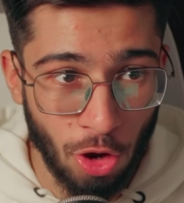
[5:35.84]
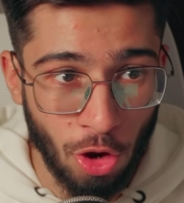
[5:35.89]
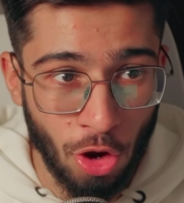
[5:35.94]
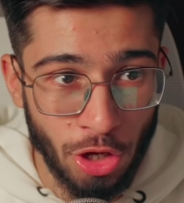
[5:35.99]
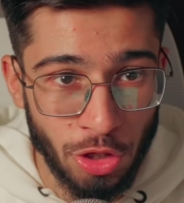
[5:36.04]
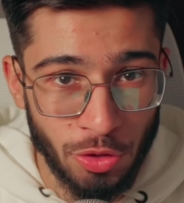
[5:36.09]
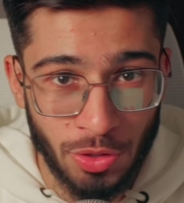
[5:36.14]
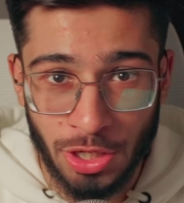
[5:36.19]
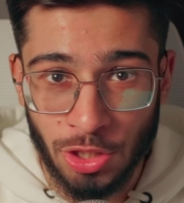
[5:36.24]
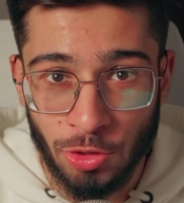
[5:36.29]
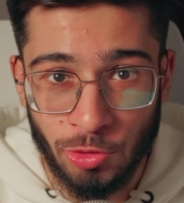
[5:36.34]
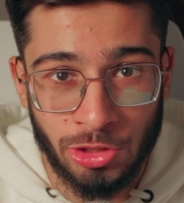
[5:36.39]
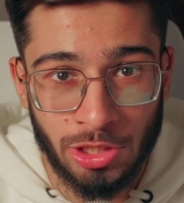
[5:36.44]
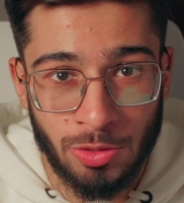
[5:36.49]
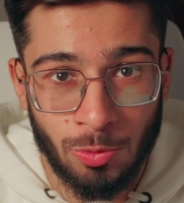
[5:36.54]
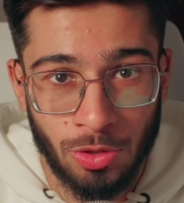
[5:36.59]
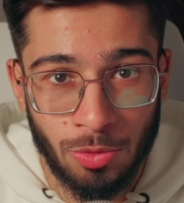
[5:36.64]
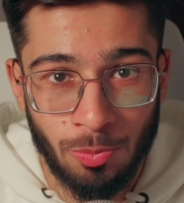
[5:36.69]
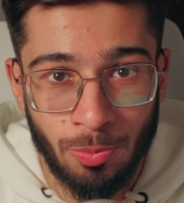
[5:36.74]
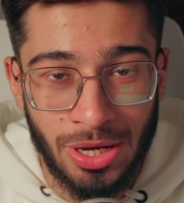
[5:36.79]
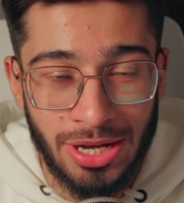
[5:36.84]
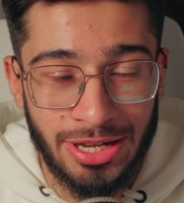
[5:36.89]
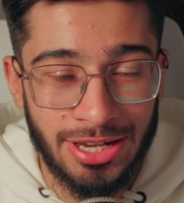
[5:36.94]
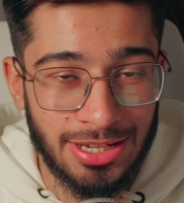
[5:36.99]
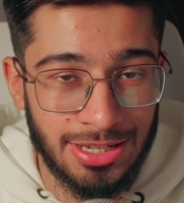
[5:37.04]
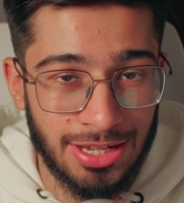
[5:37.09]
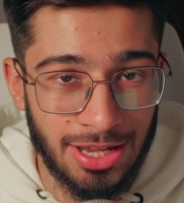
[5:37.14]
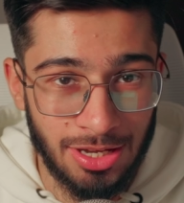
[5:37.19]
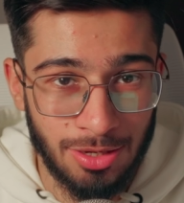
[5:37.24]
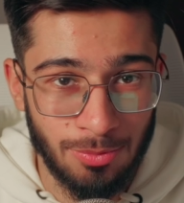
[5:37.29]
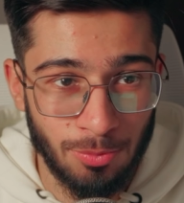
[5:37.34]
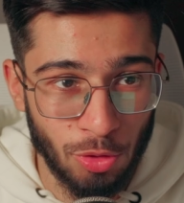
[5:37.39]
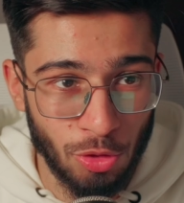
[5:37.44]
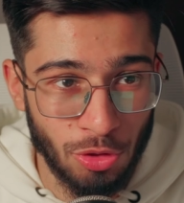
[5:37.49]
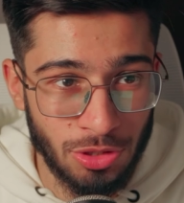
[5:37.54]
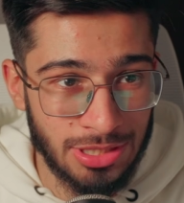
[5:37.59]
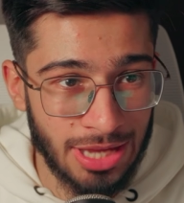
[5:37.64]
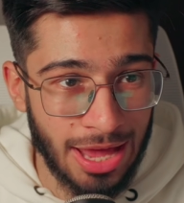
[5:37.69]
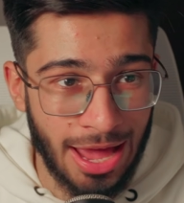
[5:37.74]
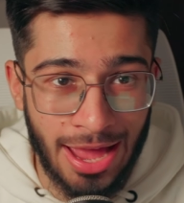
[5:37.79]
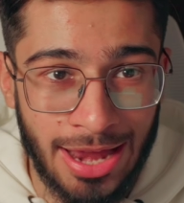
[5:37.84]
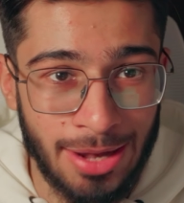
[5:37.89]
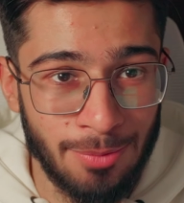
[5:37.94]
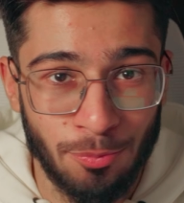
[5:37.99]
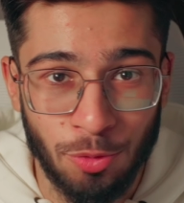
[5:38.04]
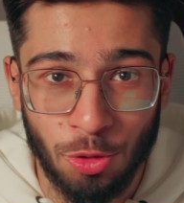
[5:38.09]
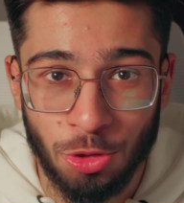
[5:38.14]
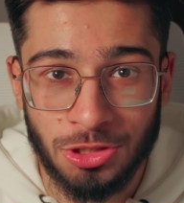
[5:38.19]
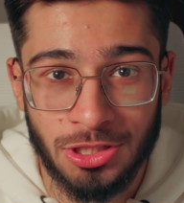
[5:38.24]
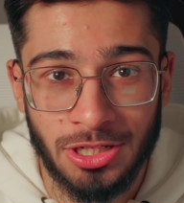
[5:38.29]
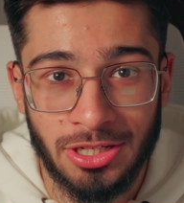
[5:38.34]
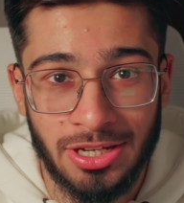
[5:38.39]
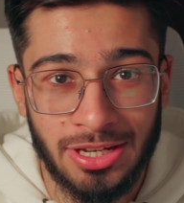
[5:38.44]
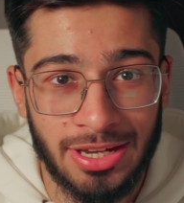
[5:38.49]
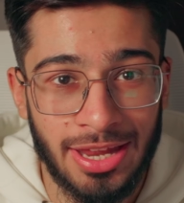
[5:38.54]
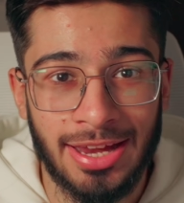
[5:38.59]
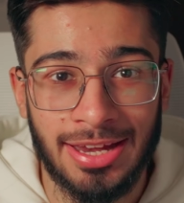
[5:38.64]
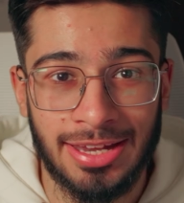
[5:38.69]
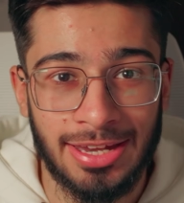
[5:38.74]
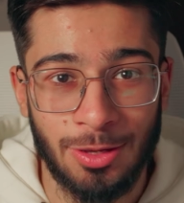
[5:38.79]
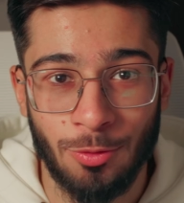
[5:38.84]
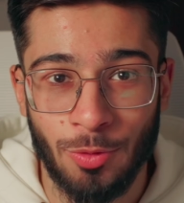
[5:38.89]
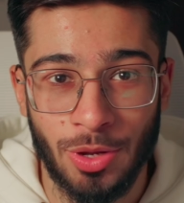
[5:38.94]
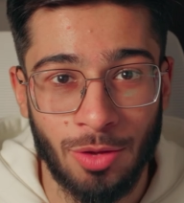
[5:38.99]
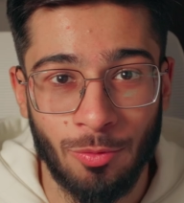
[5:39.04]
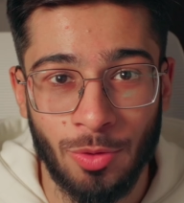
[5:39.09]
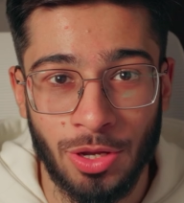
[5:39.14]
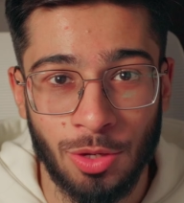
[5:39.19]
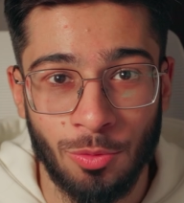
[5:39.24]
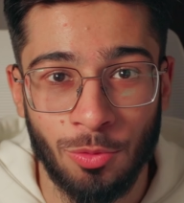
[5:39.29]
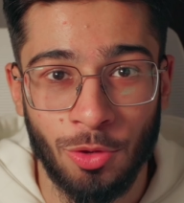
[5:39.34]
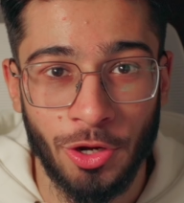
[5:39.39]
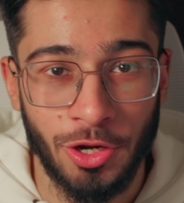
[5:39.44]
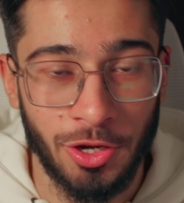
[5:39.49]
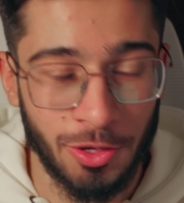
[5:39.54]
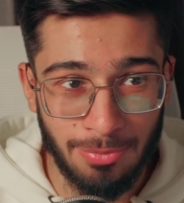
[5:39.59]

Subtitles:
or you can use it with built-in color modes and post it directly whenever you want.